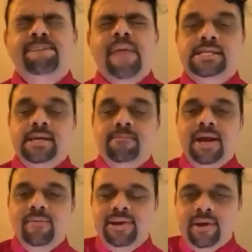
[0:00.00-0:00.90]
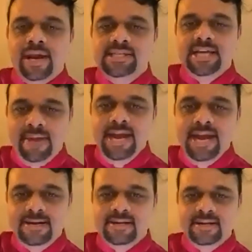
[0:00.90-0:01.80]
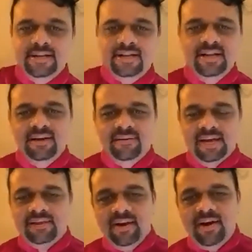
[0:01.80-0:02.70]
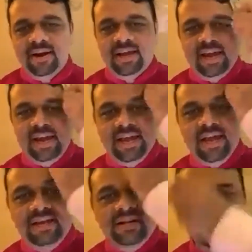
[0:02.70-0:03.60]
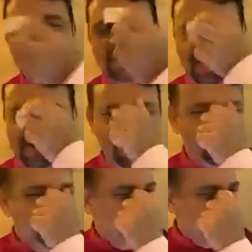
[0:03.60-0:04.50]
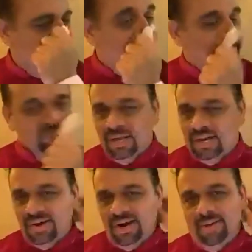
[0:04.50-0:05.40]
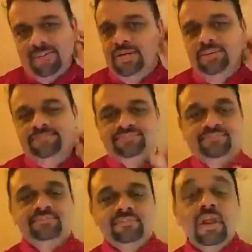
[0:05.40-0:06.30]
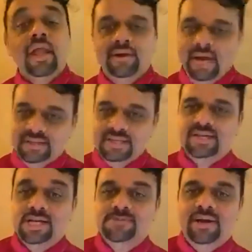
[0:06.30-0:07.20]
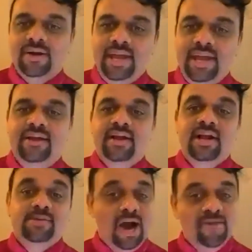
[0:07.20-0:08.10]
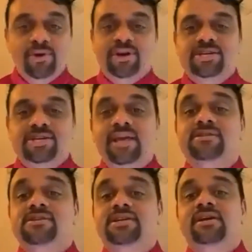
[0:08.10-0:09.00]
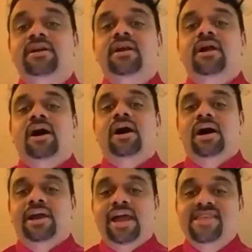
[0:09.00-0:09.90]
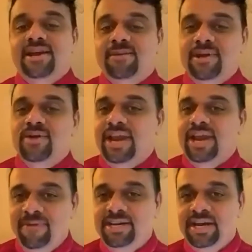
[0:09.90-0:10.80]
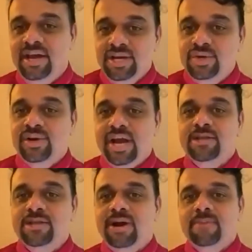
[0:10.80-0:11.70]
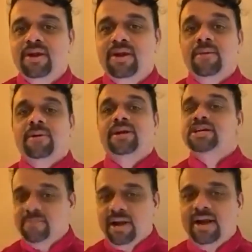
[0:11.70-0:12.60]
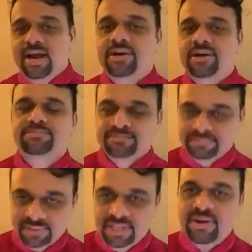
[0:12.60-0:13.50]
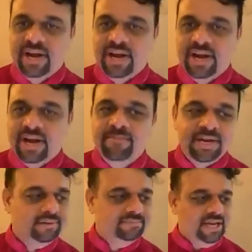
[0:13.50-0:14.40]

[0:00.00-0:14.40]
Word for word: Somebody want shout and say amen. Praise the Lord. Hallelujah. Thank you very much. Okay. God bless you. Share this gospel. Okay. Powerful testimony. Sister uh, Raj you are invited to share the word of uh, testimony right now. You are invited. Thank